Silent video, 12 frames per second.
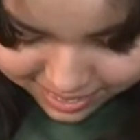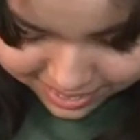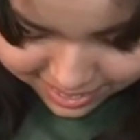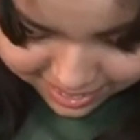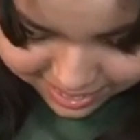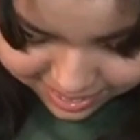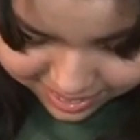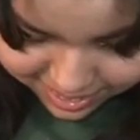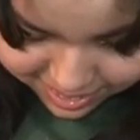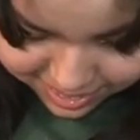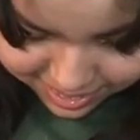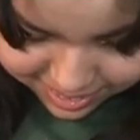
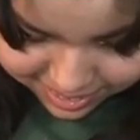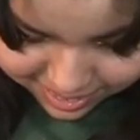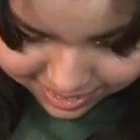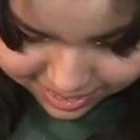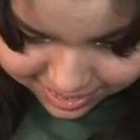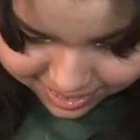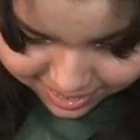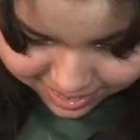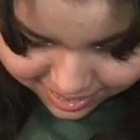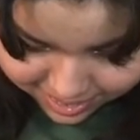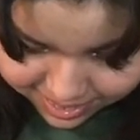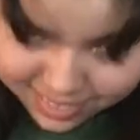
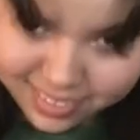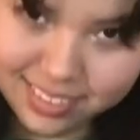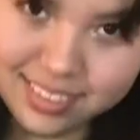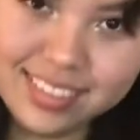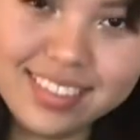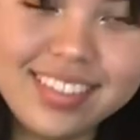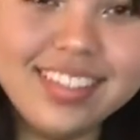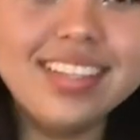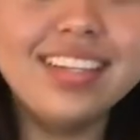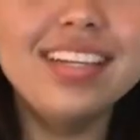(silence)